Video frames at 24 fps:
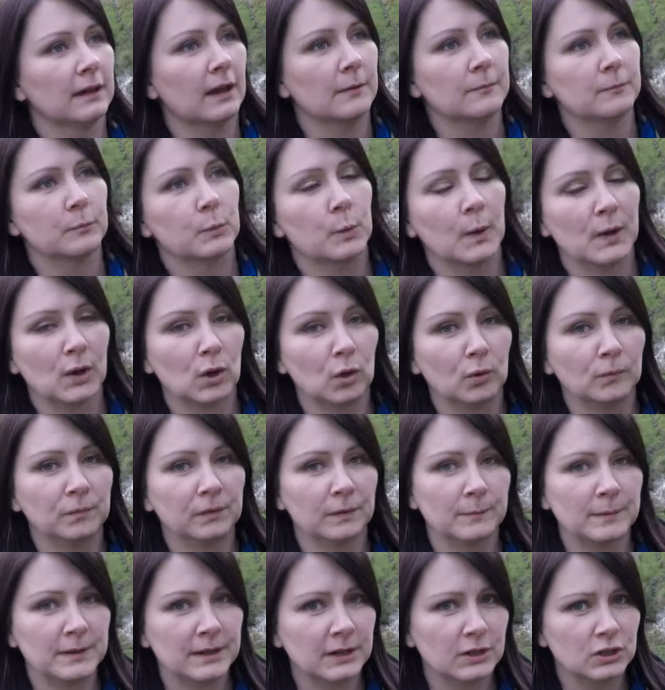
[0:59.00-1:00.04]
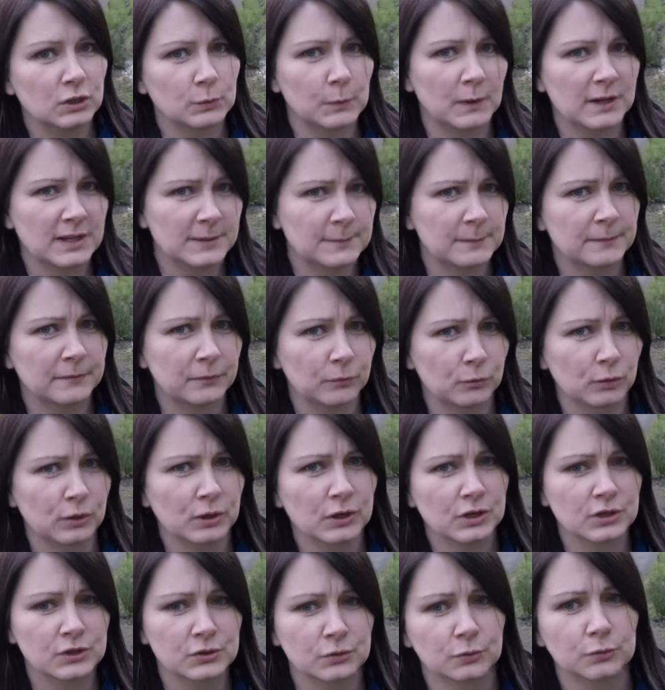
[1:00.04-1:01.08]
I'm quite hopeful. I've been here twice before,
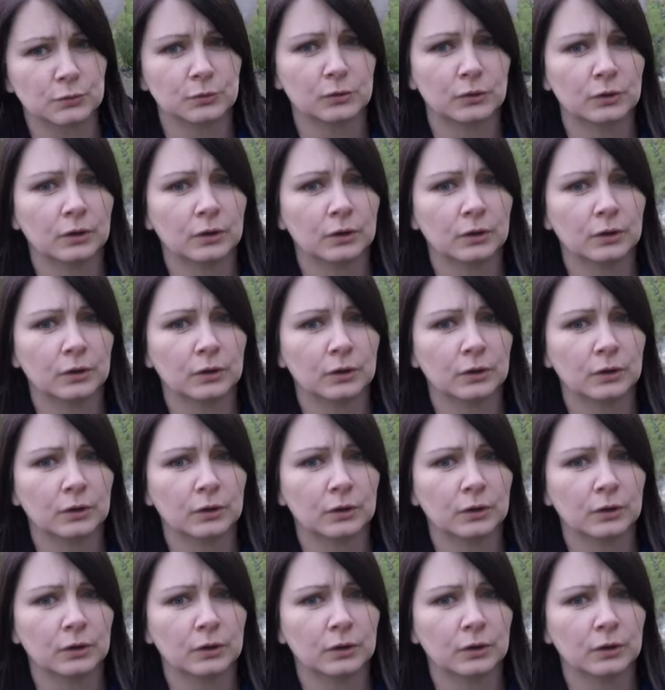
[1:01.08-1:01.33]
so